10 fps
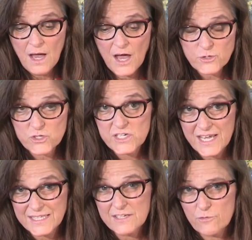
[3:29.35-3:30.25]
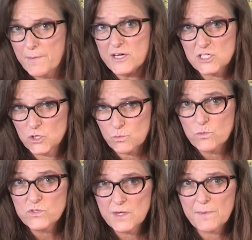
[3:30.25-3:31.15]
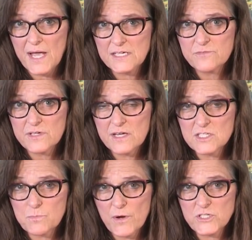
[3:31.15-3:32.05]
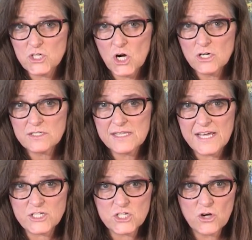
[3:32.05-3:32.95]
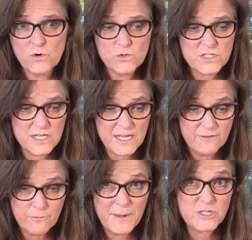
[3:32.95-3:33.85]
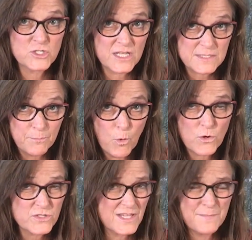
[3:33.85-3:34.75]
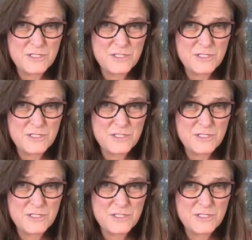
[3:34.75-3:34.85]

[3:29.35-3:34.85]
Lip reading: understand the information through some kind of a spread chart that shows information that's important to them,